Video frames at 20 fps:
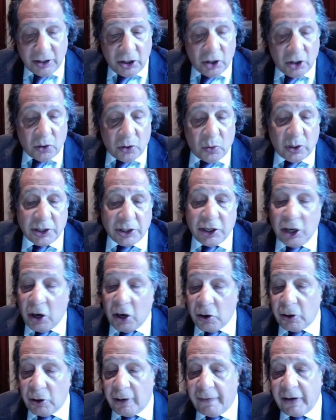was an
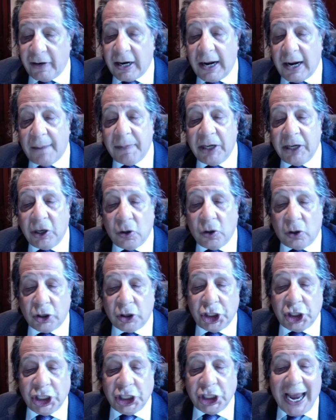owner of a company called
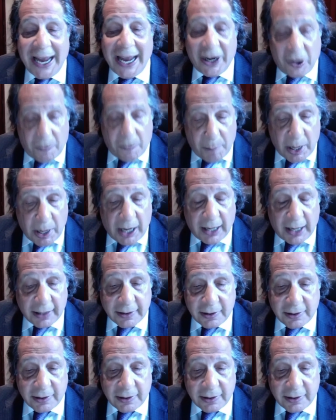Shadowbox,